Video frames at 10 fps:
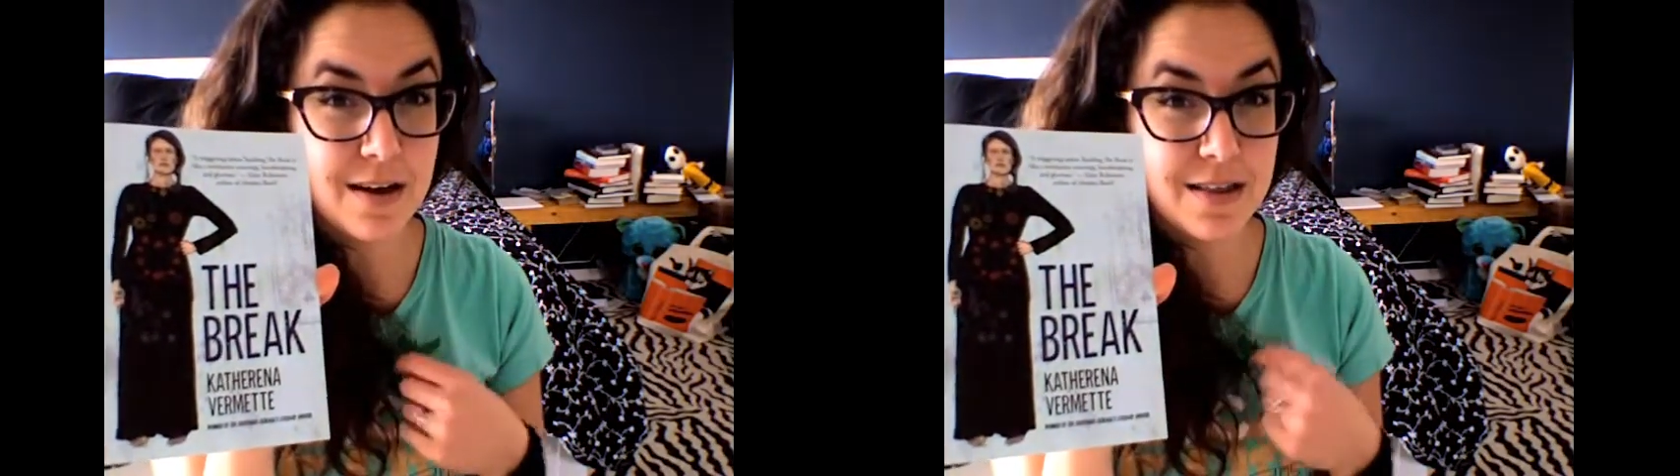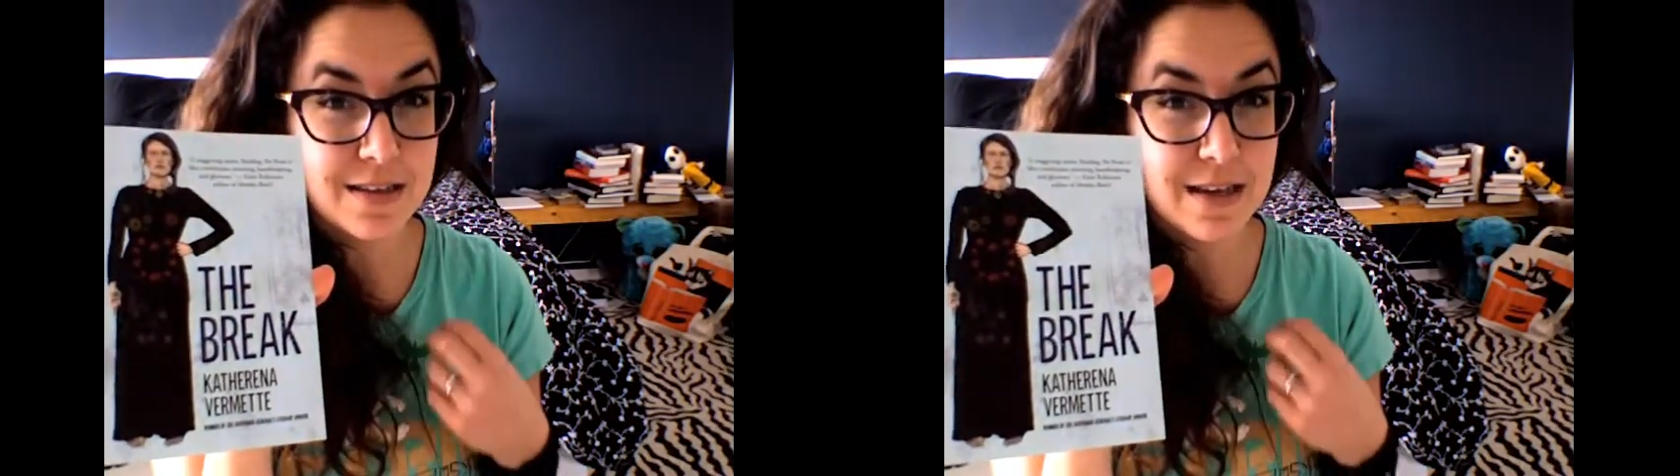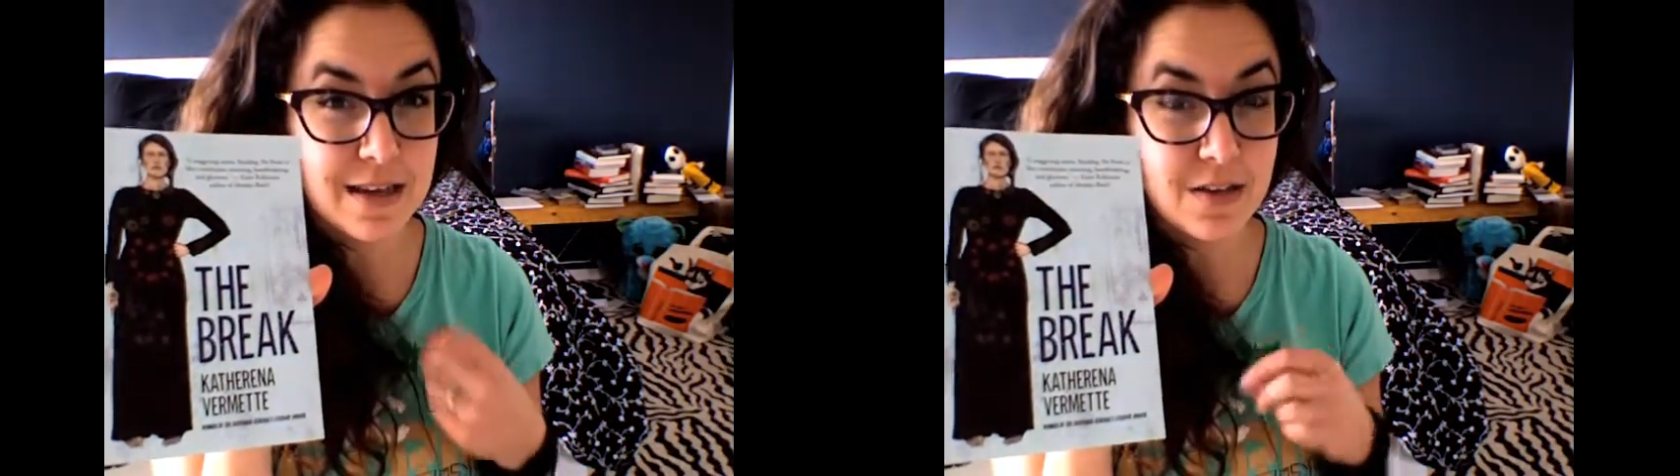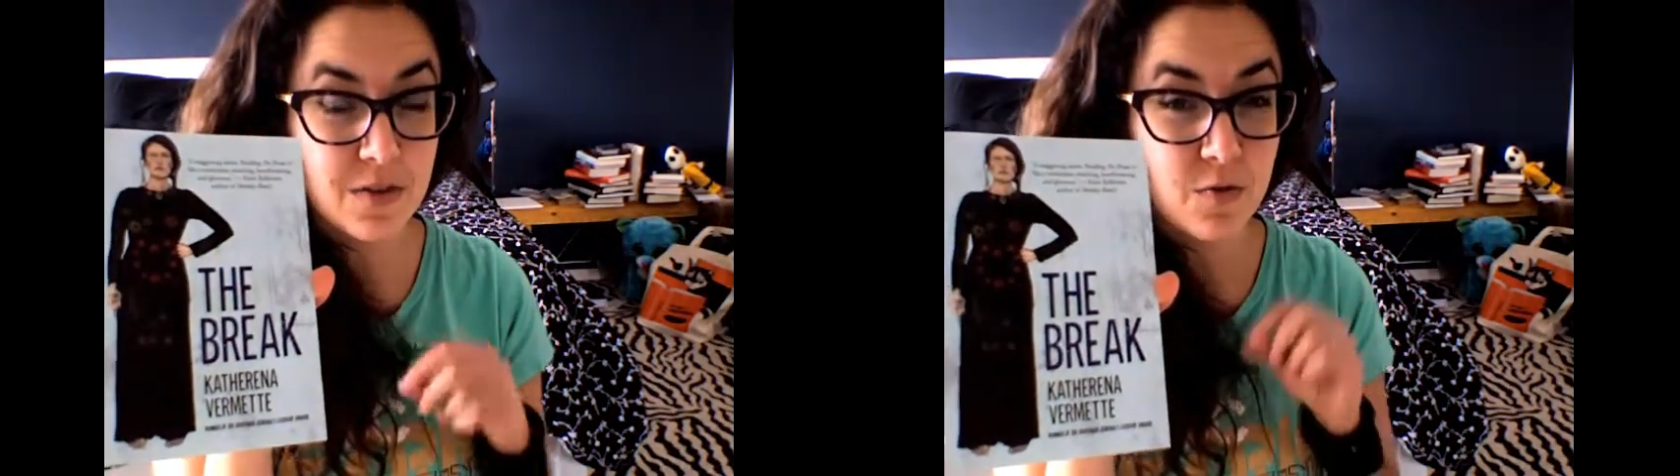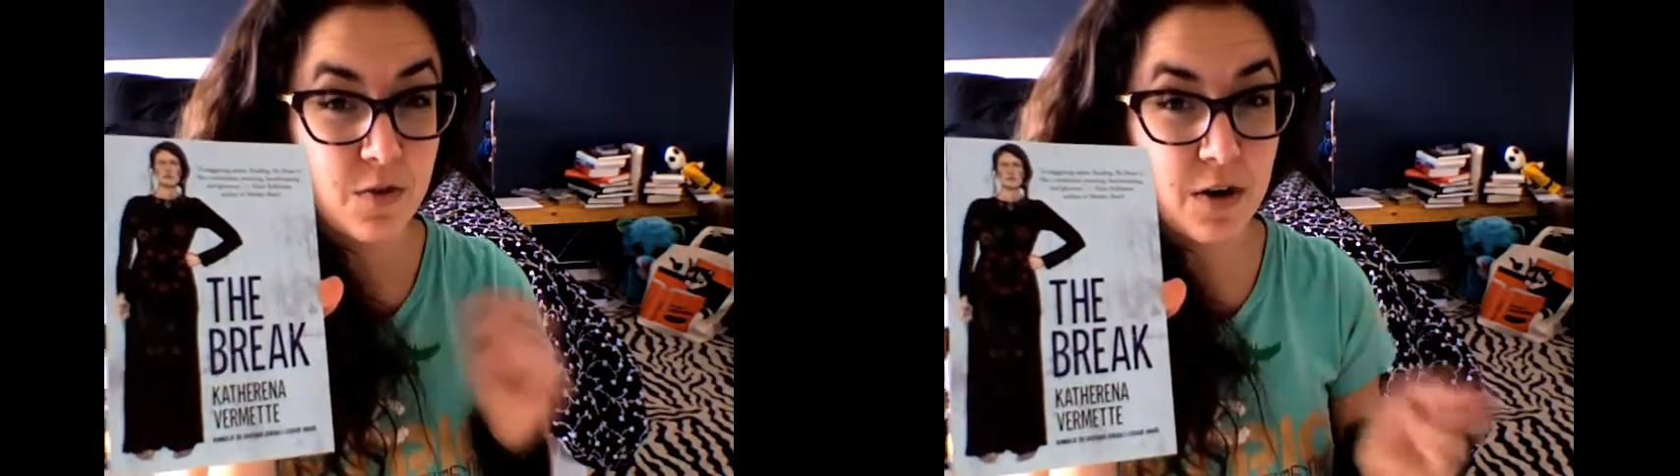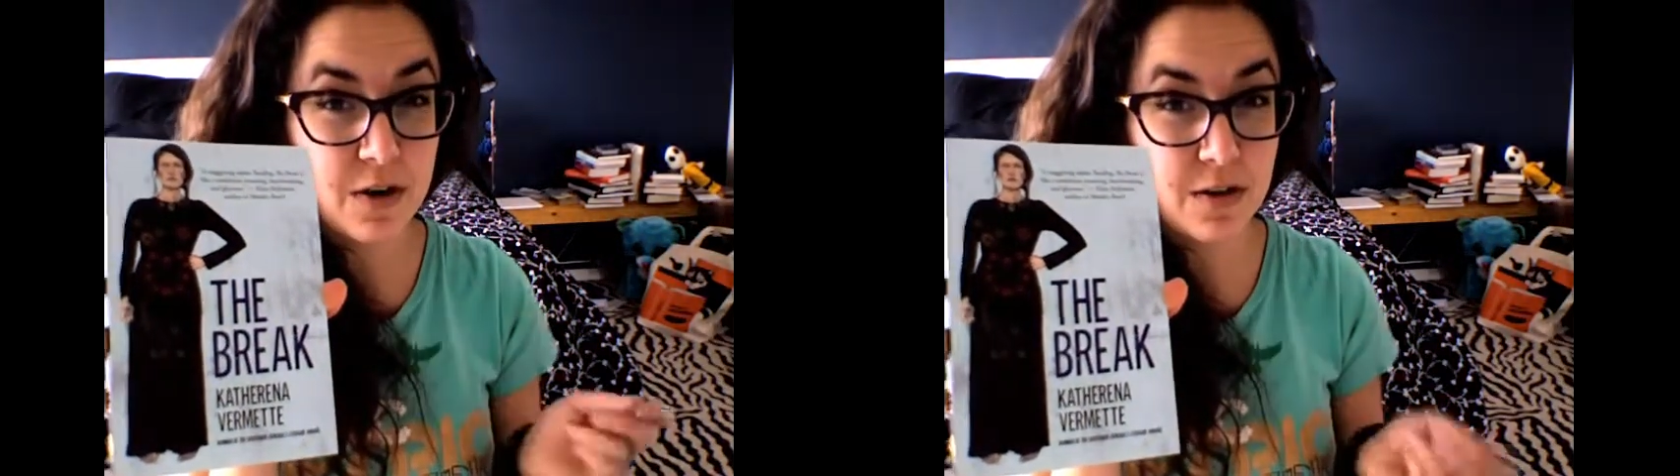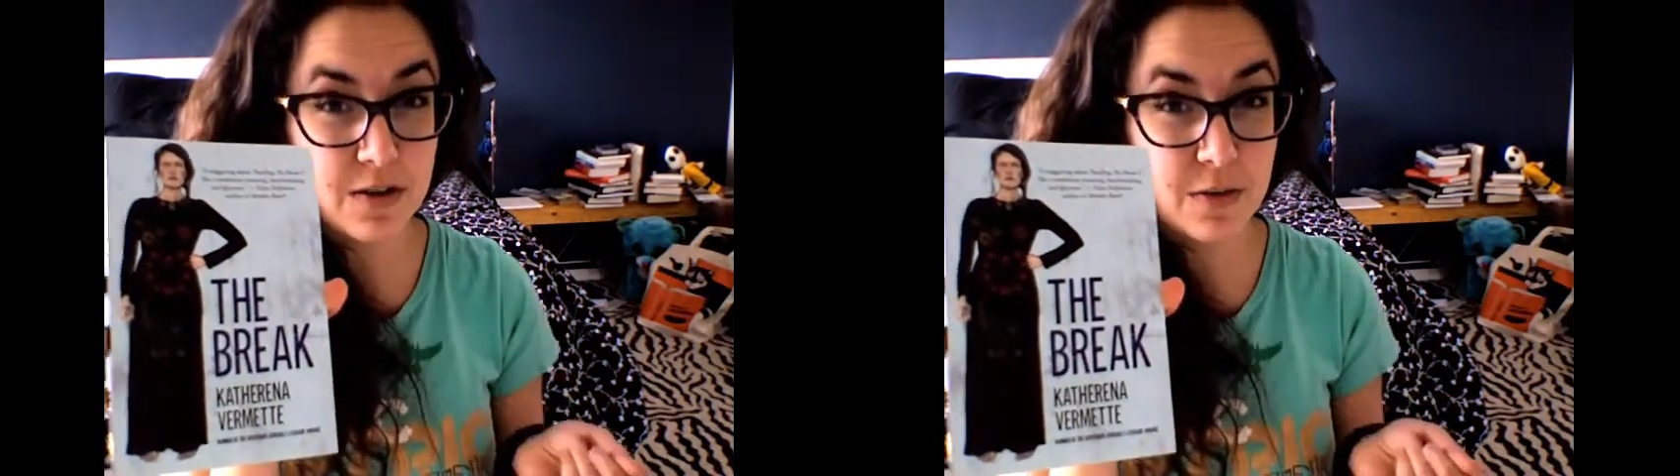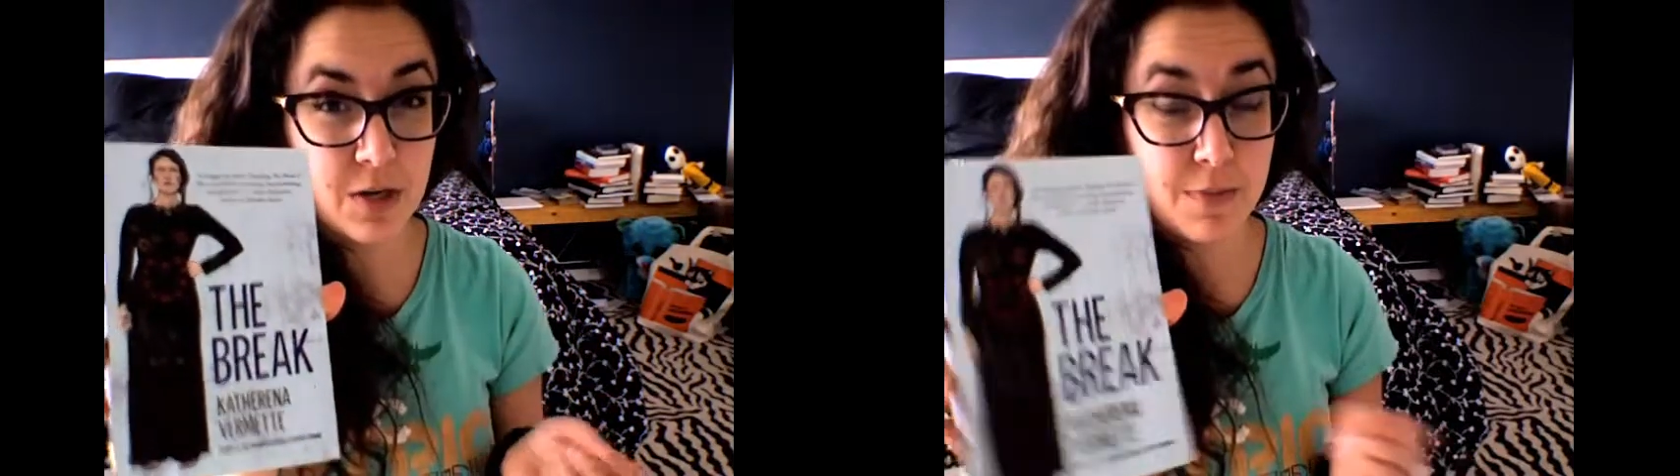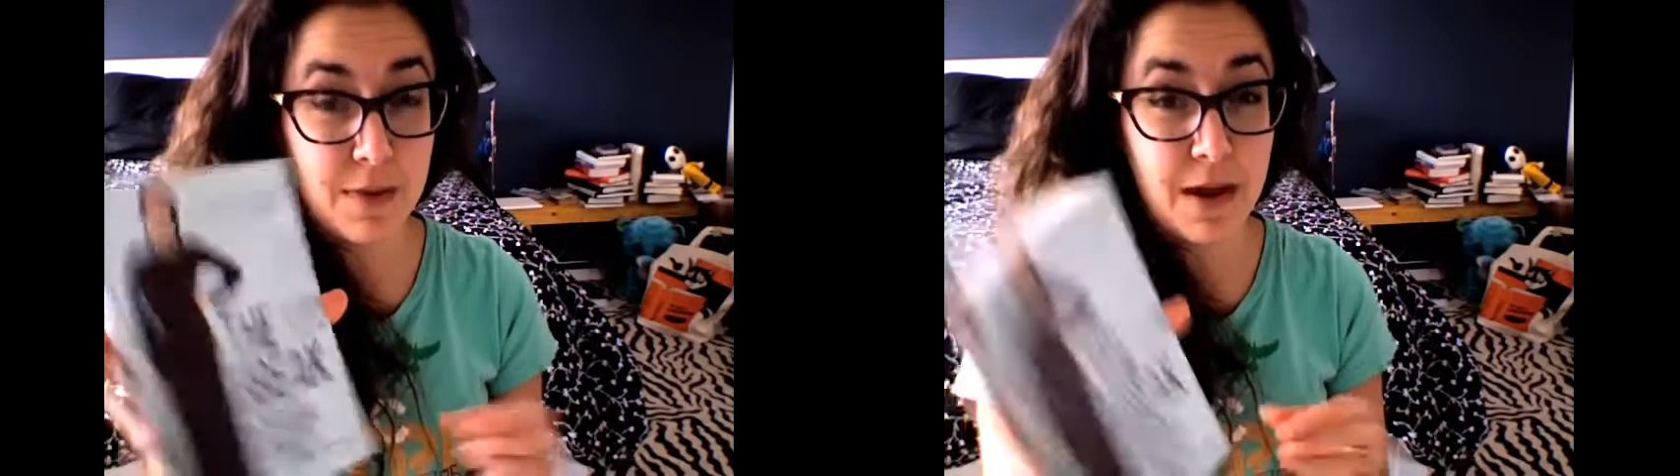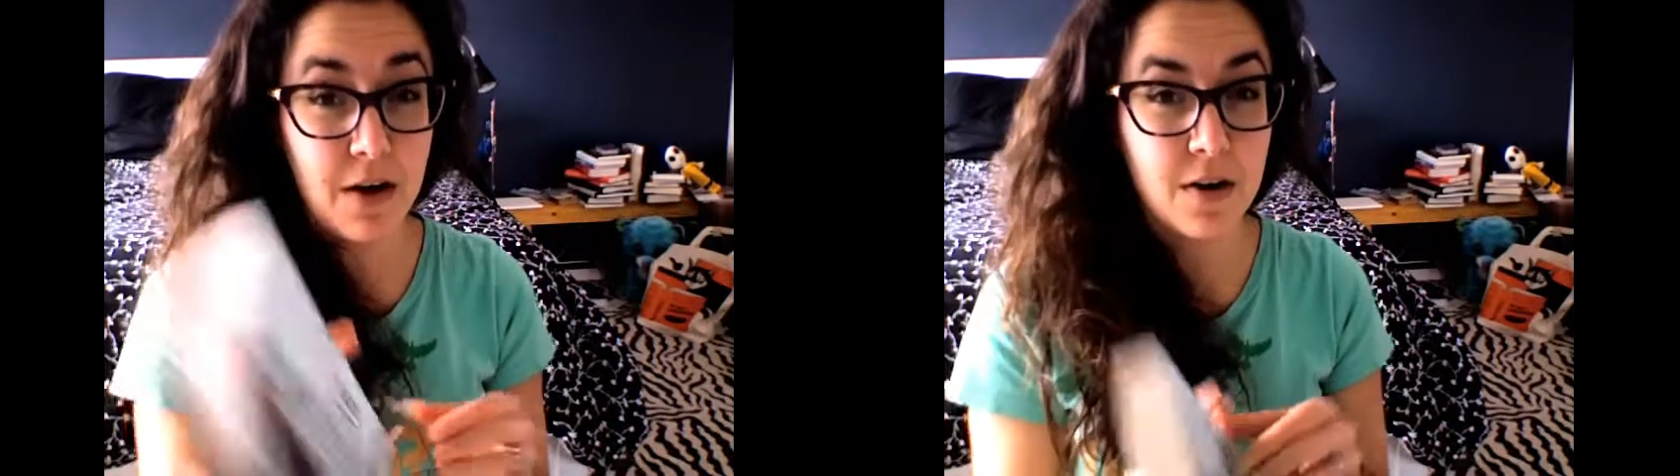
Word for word: This has very dark subject matter.